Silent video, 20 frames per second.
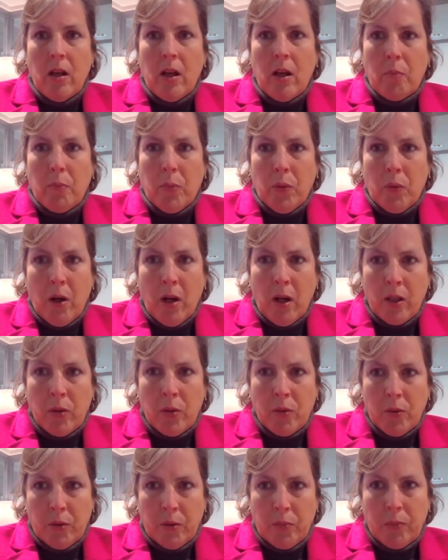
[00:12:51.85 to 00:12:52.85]
a broad
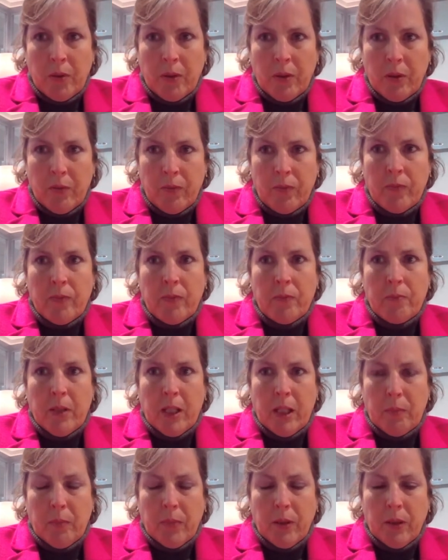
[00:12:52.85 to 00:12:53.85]
group of
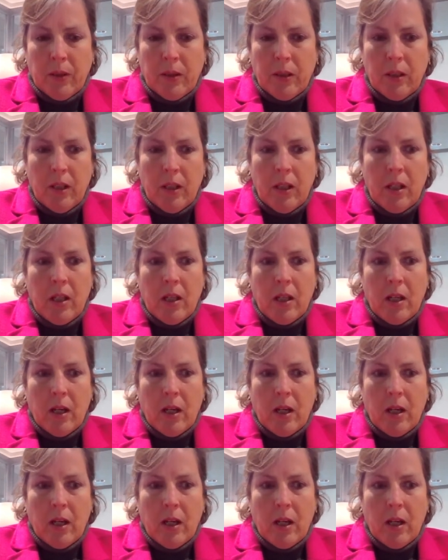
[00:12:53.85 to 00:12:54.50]
people,